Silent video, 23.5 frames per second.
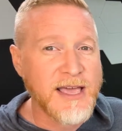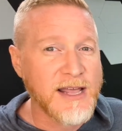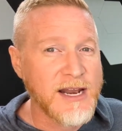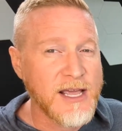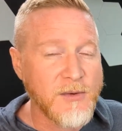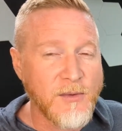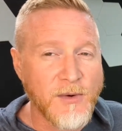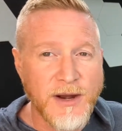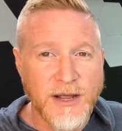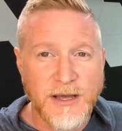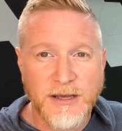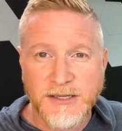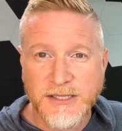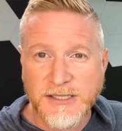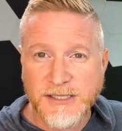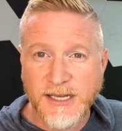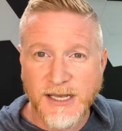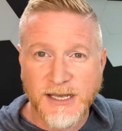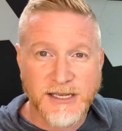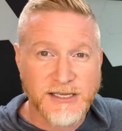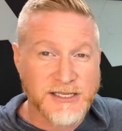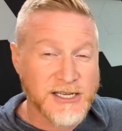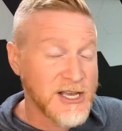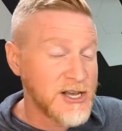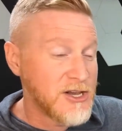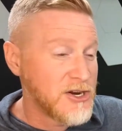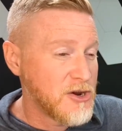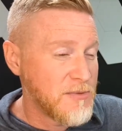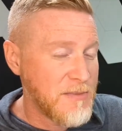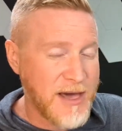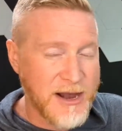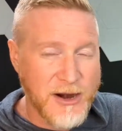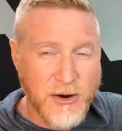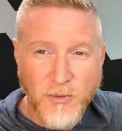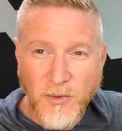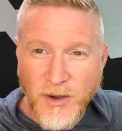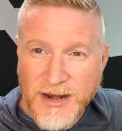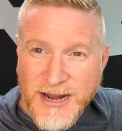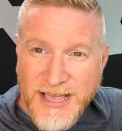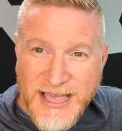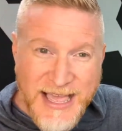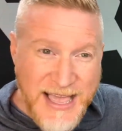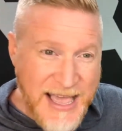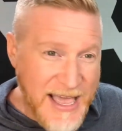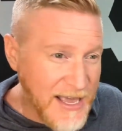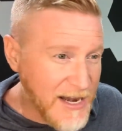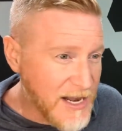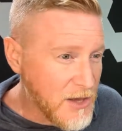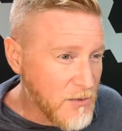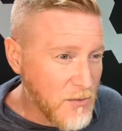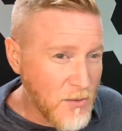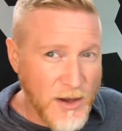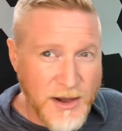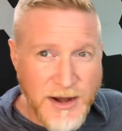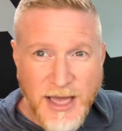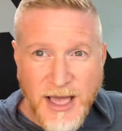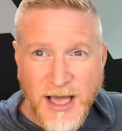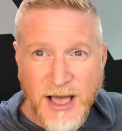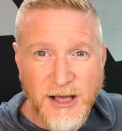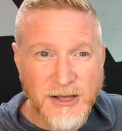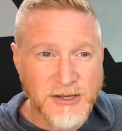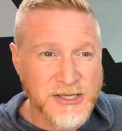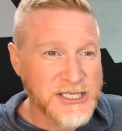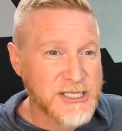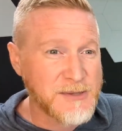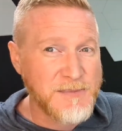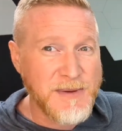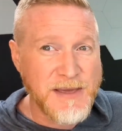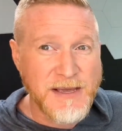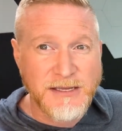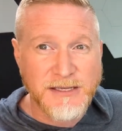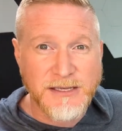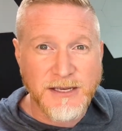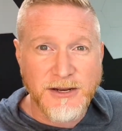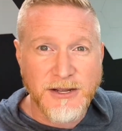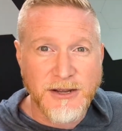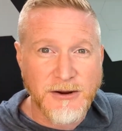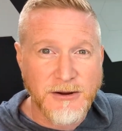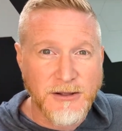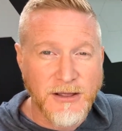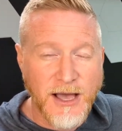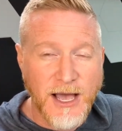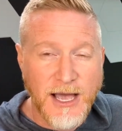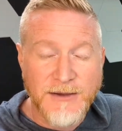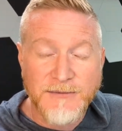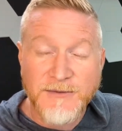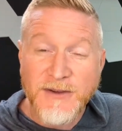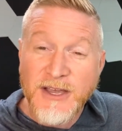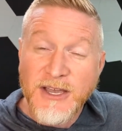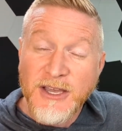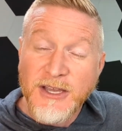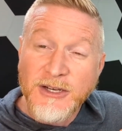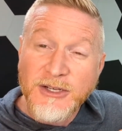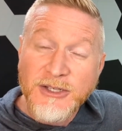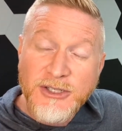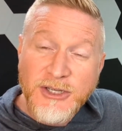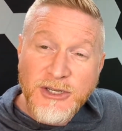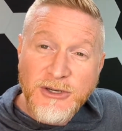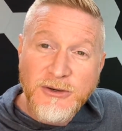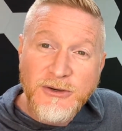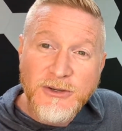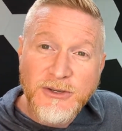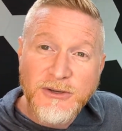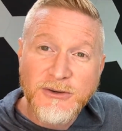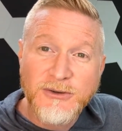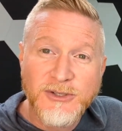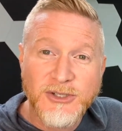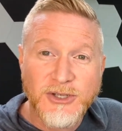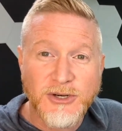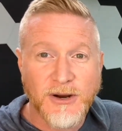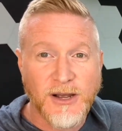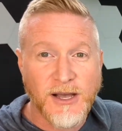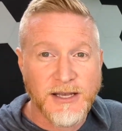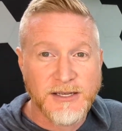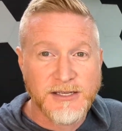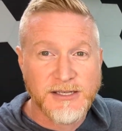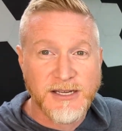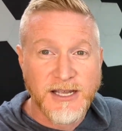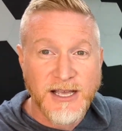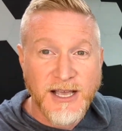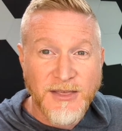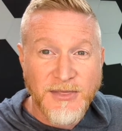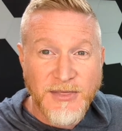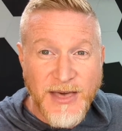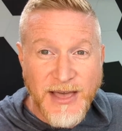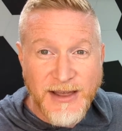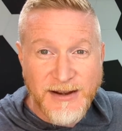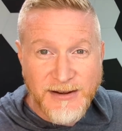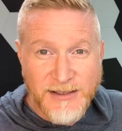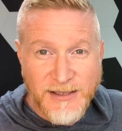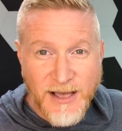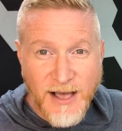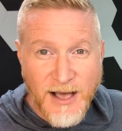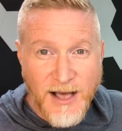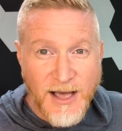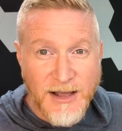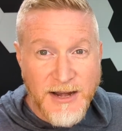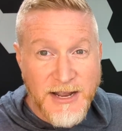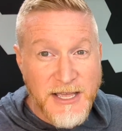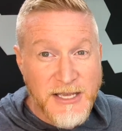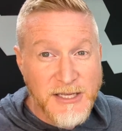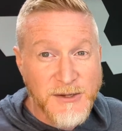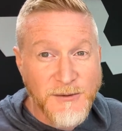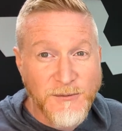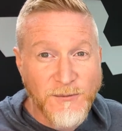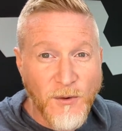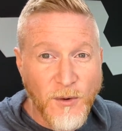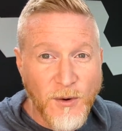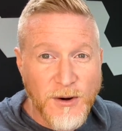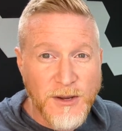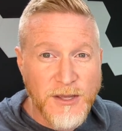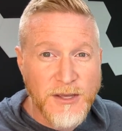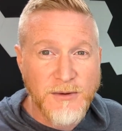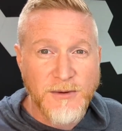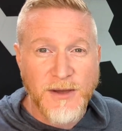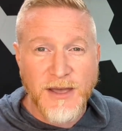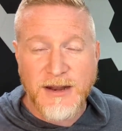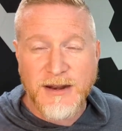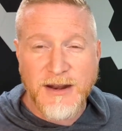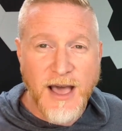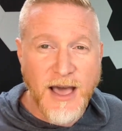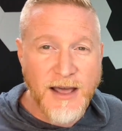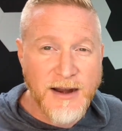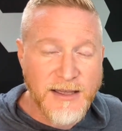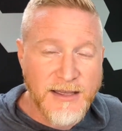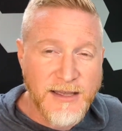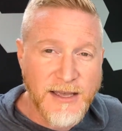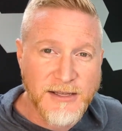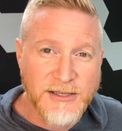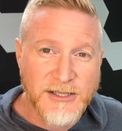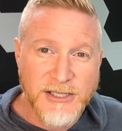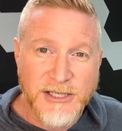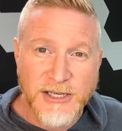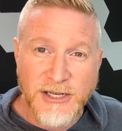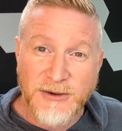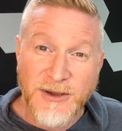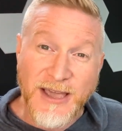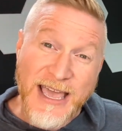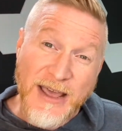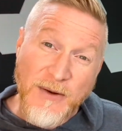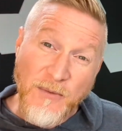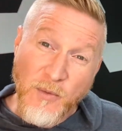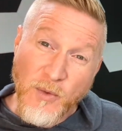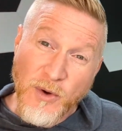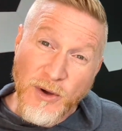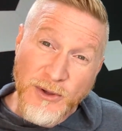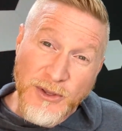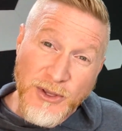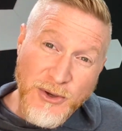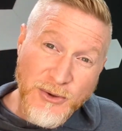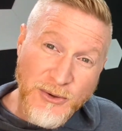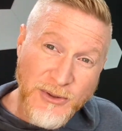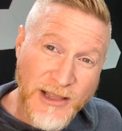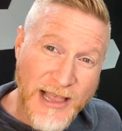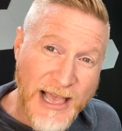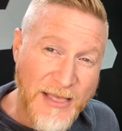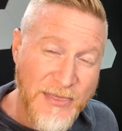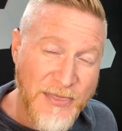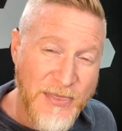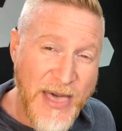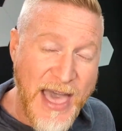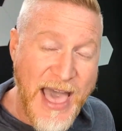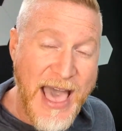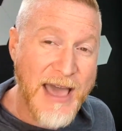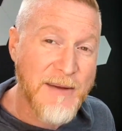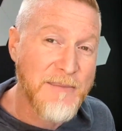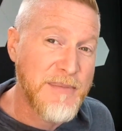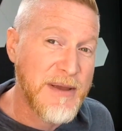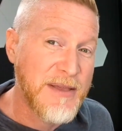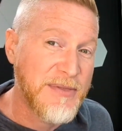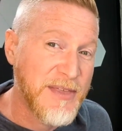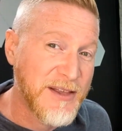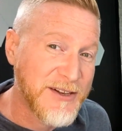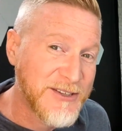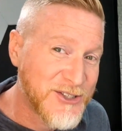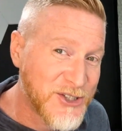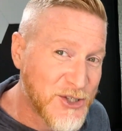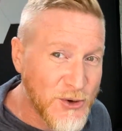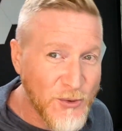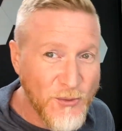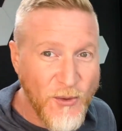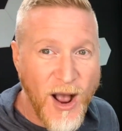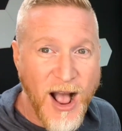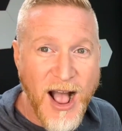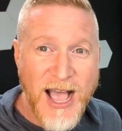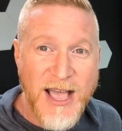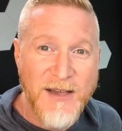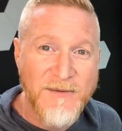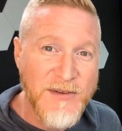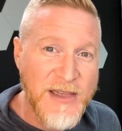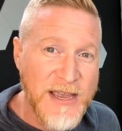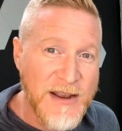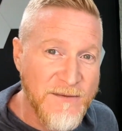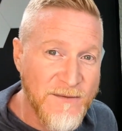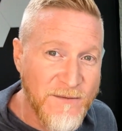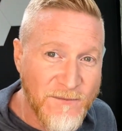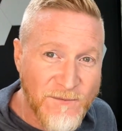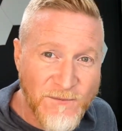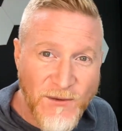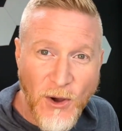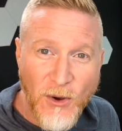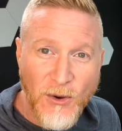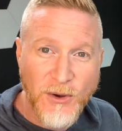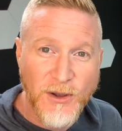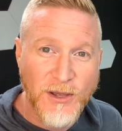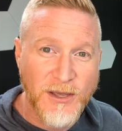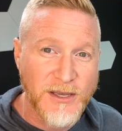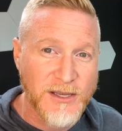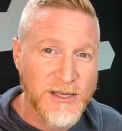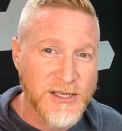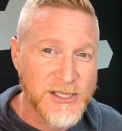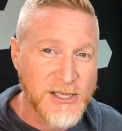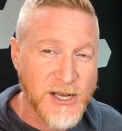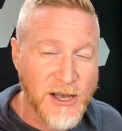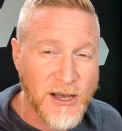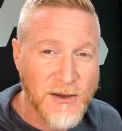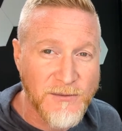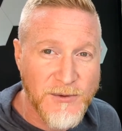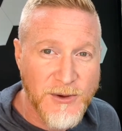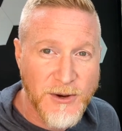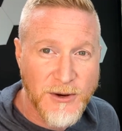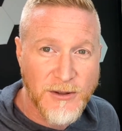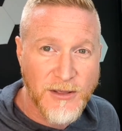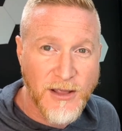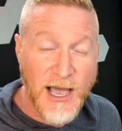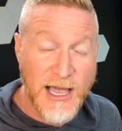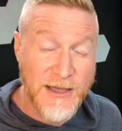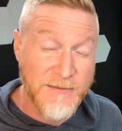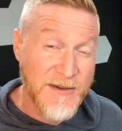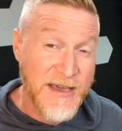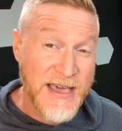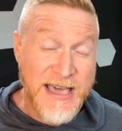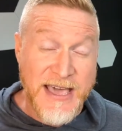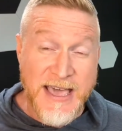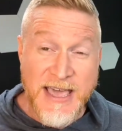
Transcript: anyone else says, no matter what anyone else speaks into your life, do you trust that God is for you and not against you? And will you let that be the driving focus of your life?